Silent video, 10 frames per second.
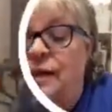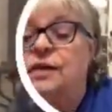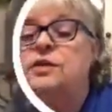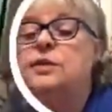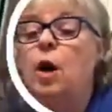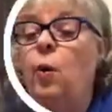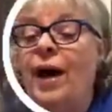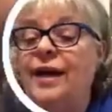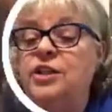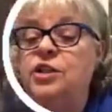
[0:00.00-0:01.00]
So
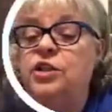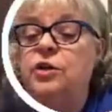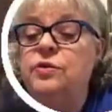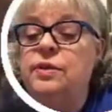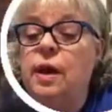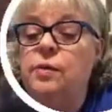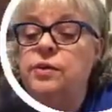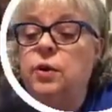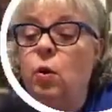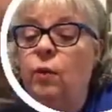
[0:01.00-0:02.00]
I just used those
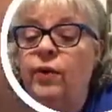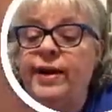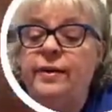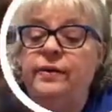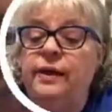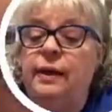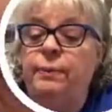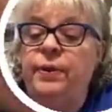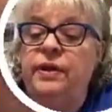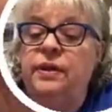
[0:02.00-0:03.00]
to go around, and I
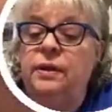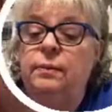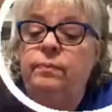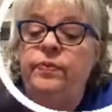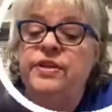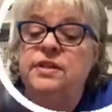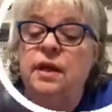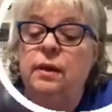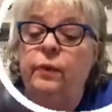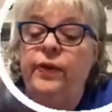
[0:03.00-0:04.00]
put the
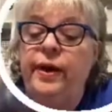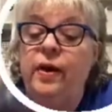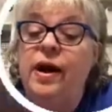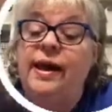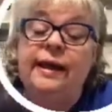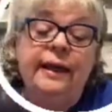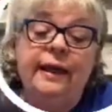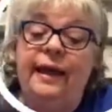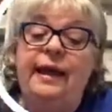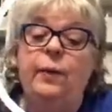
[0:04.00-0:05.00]
sun on there.
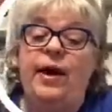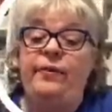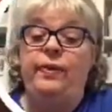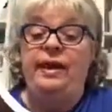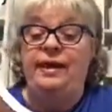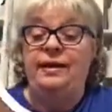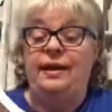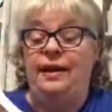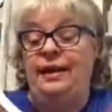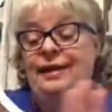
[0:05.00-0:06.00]
Anyway,
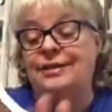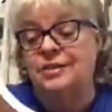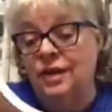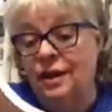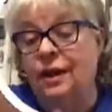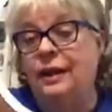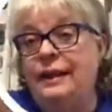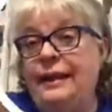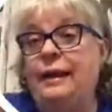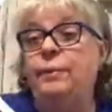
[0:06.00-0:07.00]
it took a
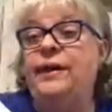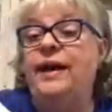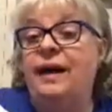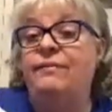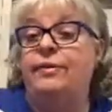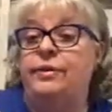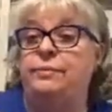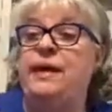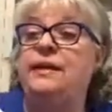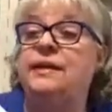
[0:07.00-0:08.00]
little bit of effort to
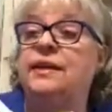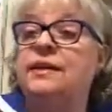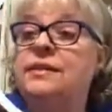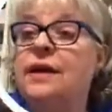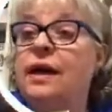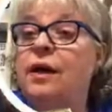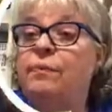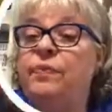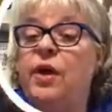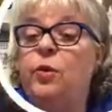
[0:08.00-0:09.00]
make this.
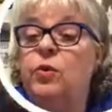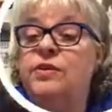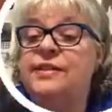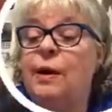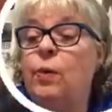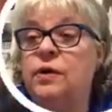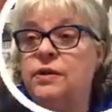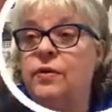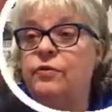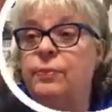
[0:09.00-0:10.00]
In other words, I worked
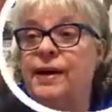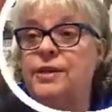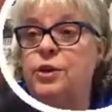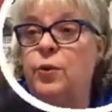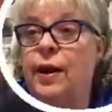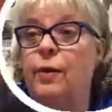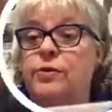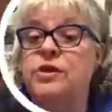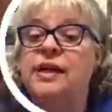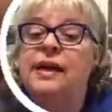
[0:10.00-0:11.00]
on it for about 2
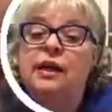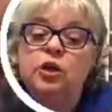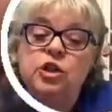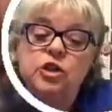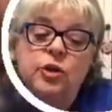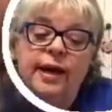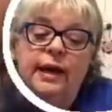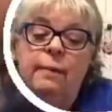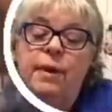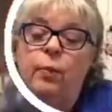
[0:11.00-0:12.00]
hours, just trying to
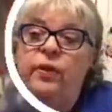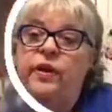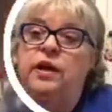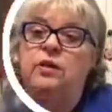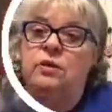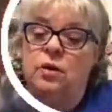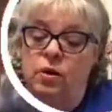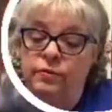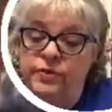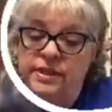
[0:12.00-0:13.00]
come up with a cute
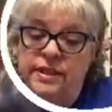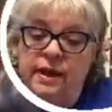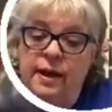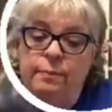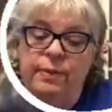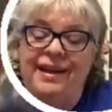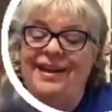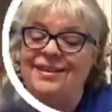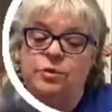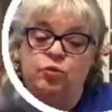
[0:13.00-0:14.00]
card for tonight, but
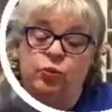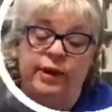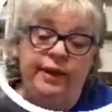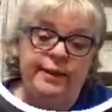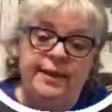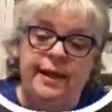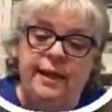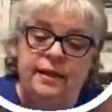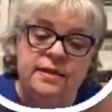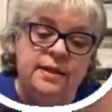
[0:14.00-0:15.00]
it's really
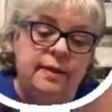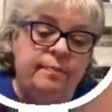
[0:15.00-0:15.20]
tedious.